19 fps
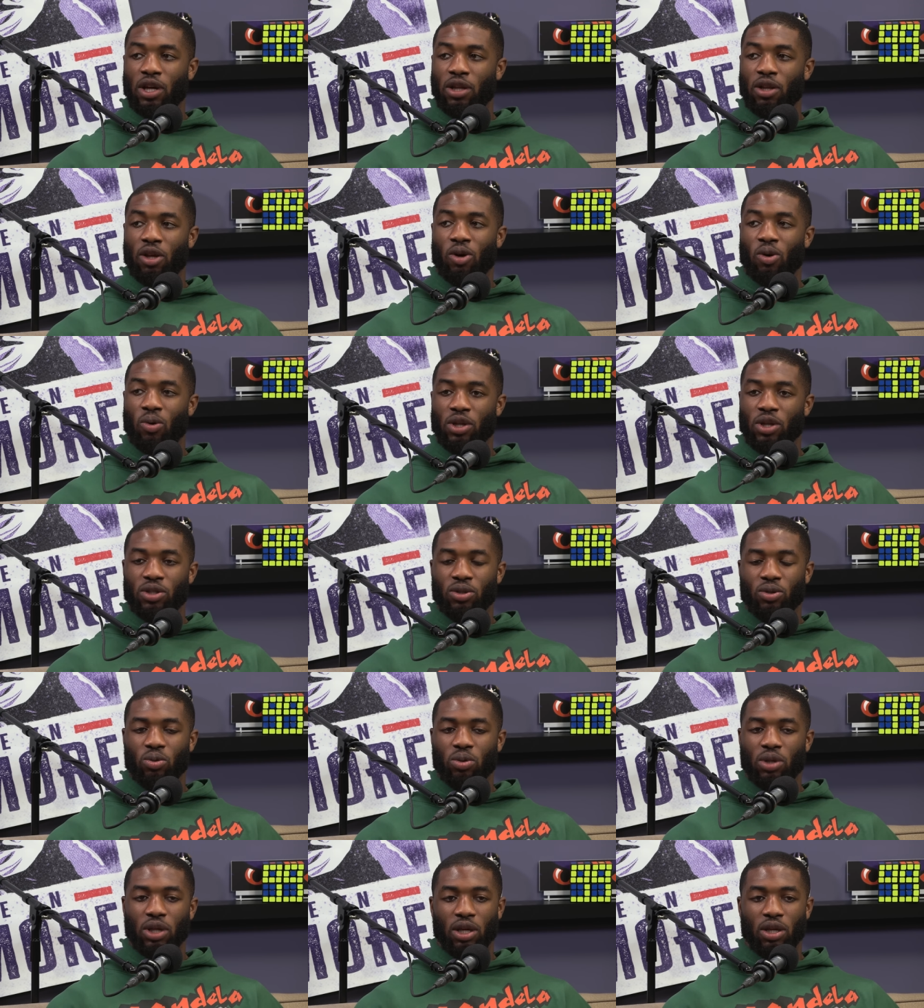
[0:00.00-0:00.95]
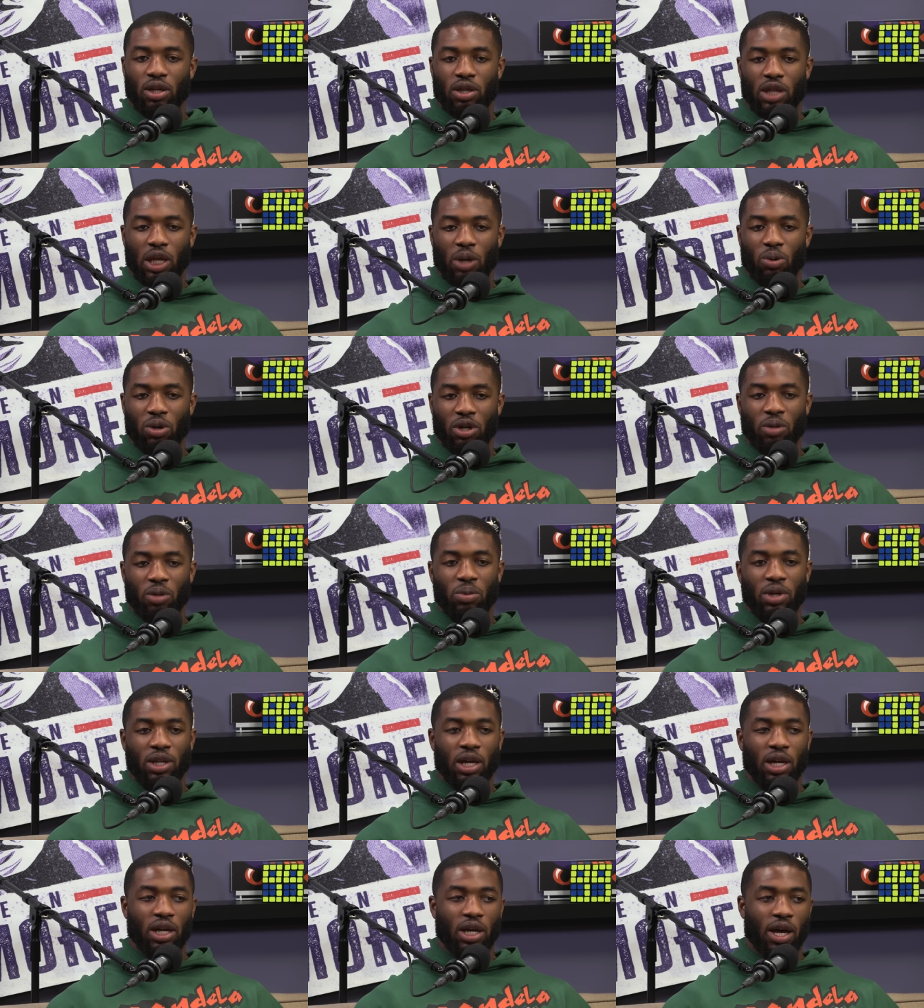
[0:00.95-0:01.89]
Like, they always knew that they were going to
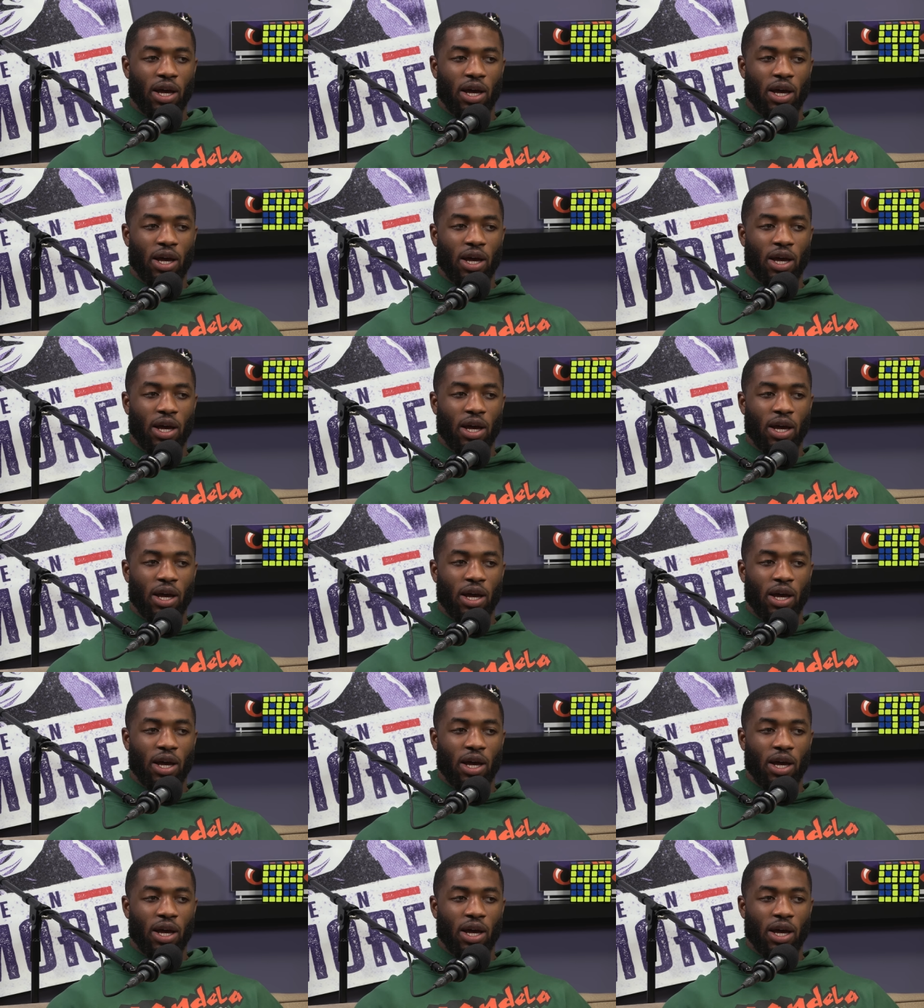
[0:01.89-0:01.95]
be that